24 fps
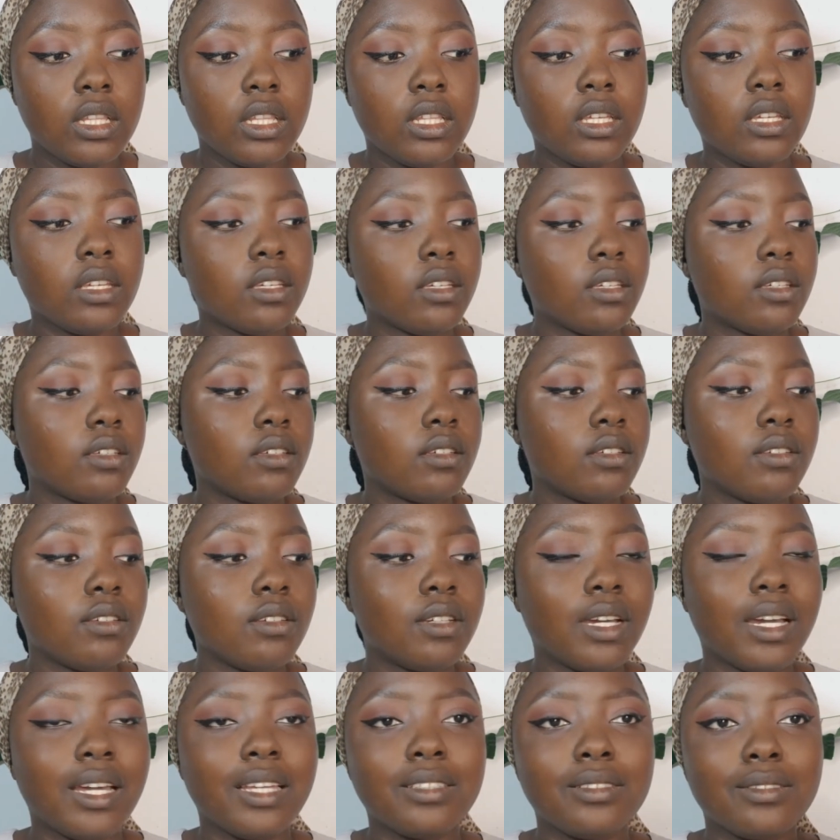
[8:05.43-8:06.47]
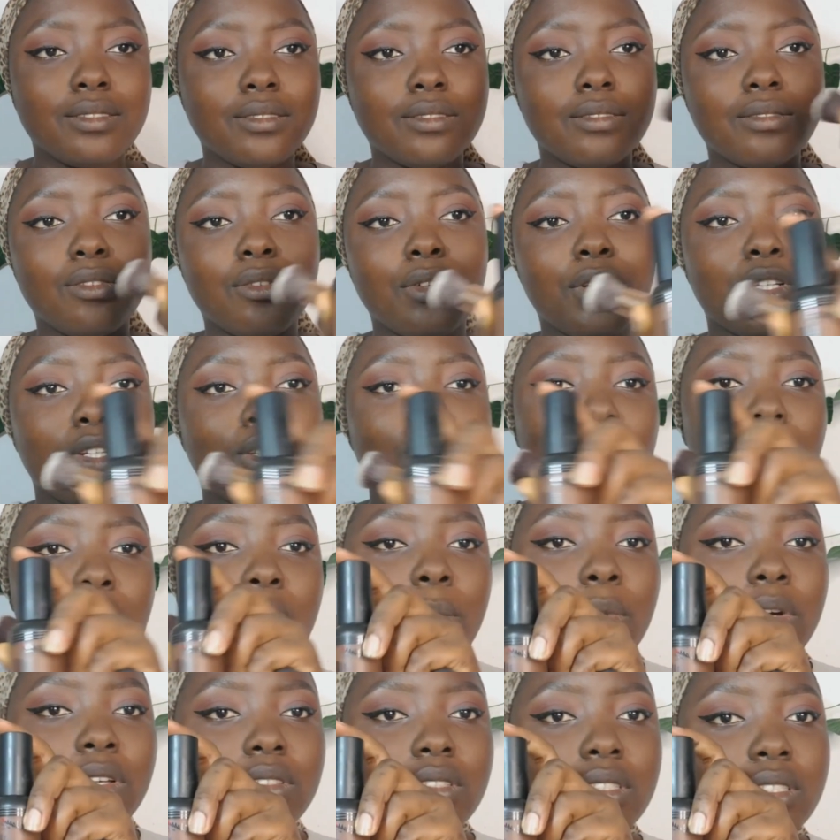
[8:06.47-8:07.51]
Like, you guys already know
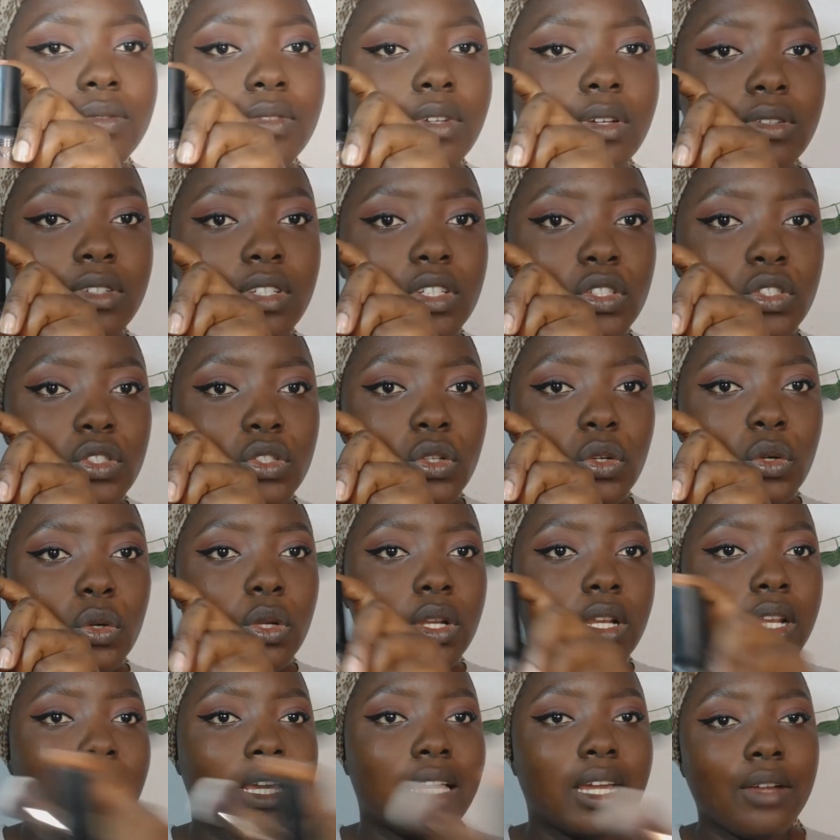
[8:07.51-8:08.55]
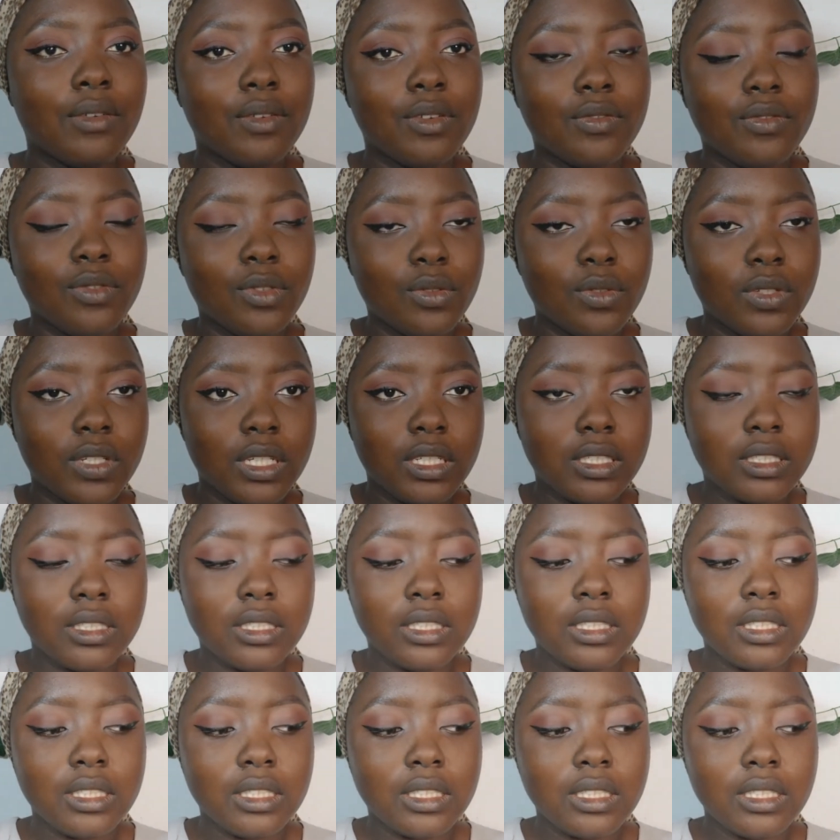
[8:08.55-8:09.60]
about this foundation. Like, I reviewed it
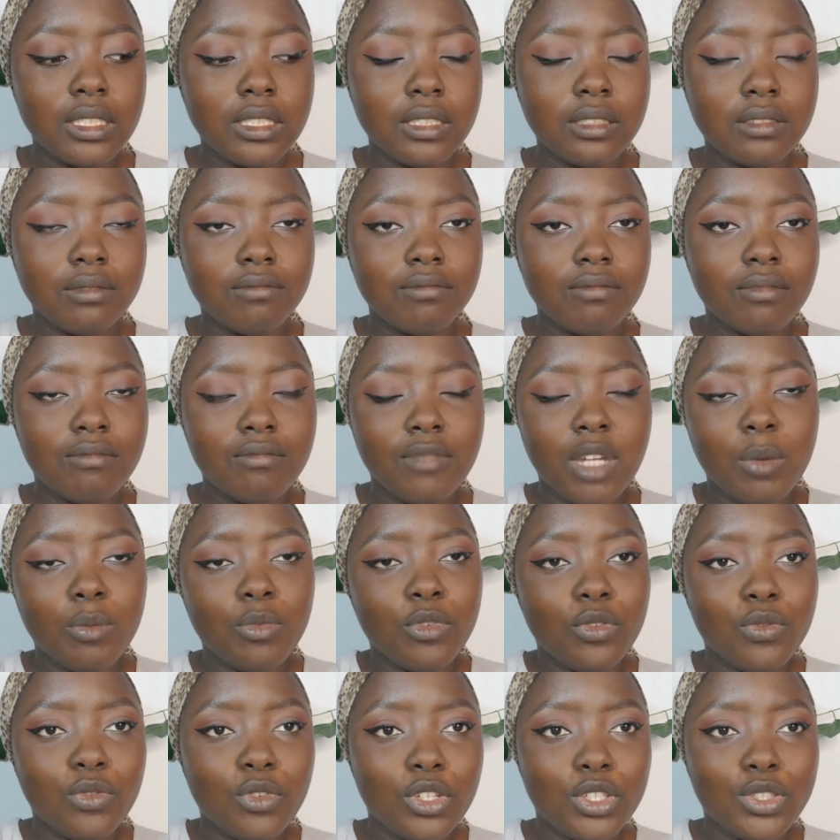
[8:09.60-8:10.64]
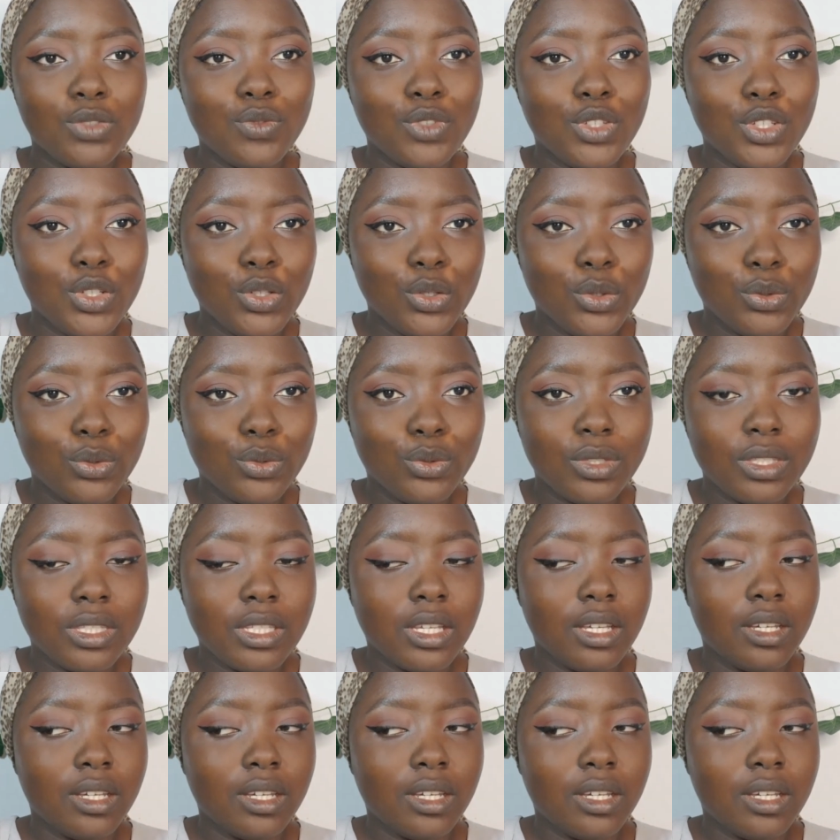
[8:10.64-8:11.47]
in my previous videos.